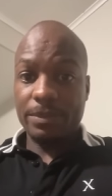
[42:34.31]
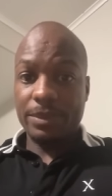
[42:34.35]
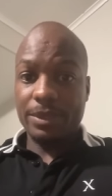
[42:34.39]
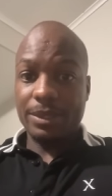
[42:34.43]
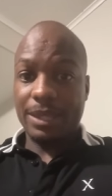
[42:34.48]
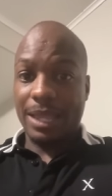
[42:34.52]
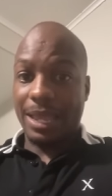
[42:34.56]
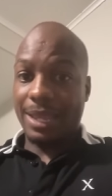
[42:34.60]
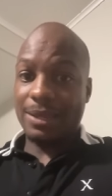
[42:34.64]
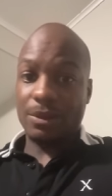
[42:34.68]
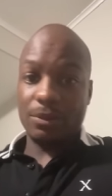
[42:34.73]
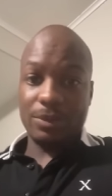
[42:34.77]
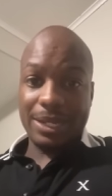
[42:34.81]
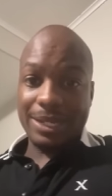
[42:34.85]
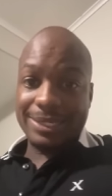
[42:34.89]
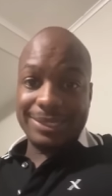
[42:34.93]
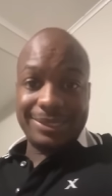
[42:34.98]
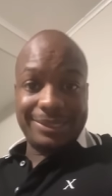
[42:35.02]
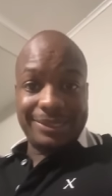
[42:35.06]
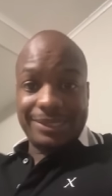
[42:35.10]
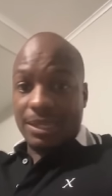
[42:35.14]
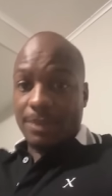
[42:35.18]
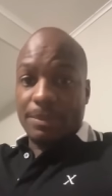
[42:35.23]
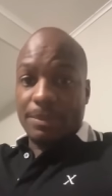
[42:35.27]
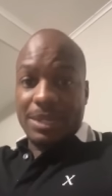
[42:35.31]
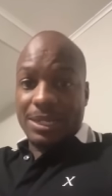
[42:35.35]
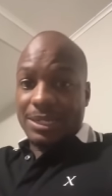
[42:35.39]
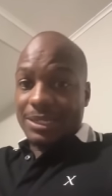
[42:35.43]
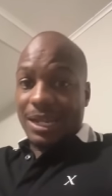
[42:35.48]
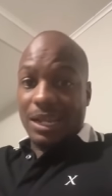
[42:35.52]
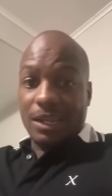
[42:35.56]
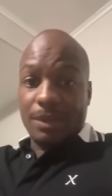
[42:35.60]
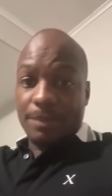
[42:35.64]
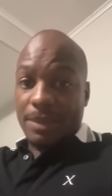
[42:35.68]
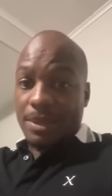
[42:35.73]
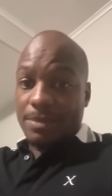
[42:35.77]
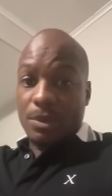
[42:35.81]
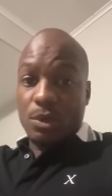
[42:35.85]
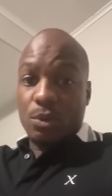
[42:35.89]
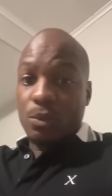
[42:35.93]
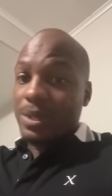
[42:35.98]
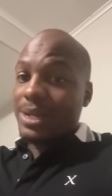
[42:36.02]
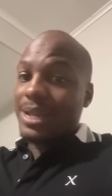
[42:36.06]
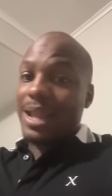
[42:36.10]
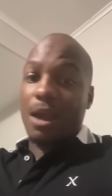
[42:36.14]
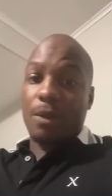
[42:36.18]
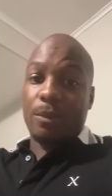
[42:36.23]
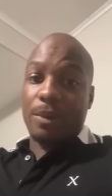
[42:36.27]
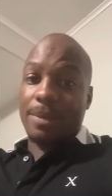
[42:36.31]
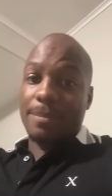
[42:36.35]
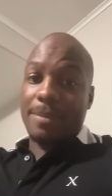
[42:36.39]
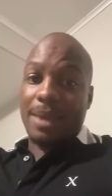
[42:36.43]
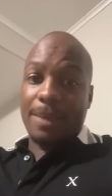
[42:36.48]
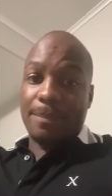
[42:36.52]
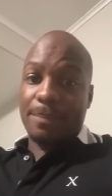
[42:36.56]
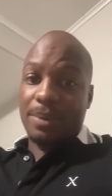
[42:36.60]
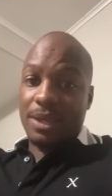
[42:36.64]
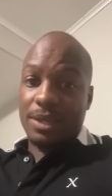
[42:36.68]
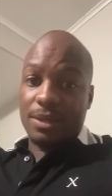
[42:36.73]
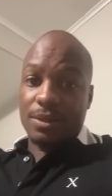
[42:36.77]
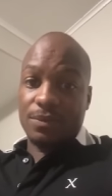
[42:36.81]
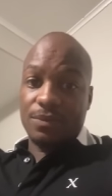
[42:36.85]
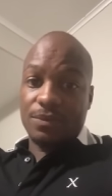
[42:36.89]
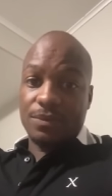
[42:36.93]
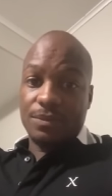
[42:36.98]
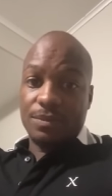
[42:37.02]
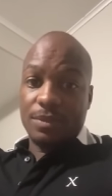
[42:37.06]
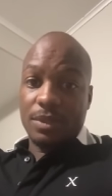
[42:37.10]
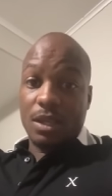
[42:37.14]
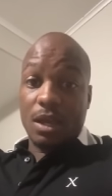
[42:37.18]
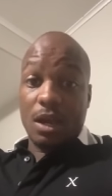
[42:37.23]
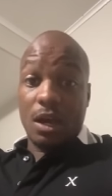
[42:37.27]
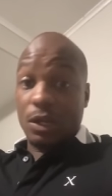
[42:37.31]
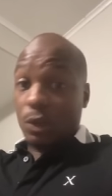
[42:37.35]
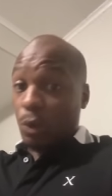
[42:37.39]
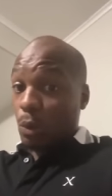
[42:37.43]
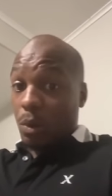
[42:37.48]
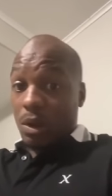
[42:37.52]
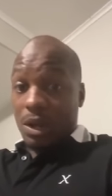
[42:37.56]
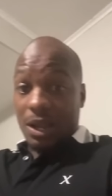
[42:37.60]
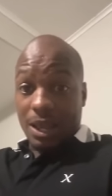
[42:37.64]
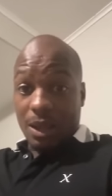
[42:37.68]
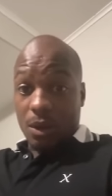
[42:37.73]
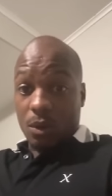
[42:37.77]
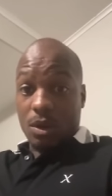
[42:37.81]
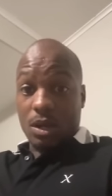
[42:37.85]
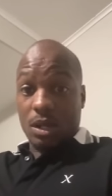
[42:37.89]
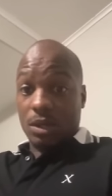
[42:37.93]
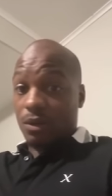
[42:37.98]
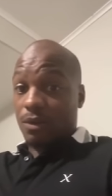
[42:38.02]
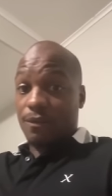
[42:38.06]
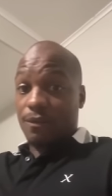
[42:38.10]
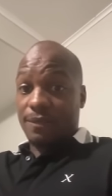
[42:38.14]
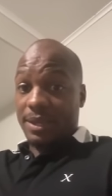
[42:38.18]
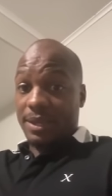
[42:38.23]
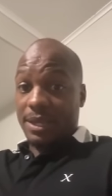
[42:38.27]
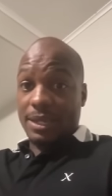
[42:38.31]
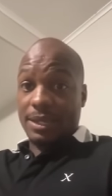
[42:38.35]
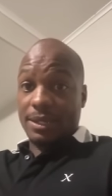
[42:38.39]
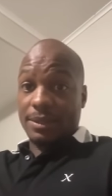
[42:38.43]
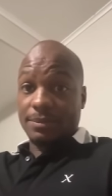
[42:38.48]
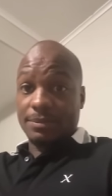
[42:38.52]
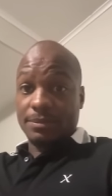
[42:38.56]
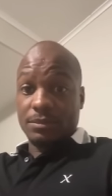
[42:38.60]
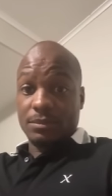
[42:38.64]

I ain't going to let this $10 million make me redirect my path. I no clout I no fame.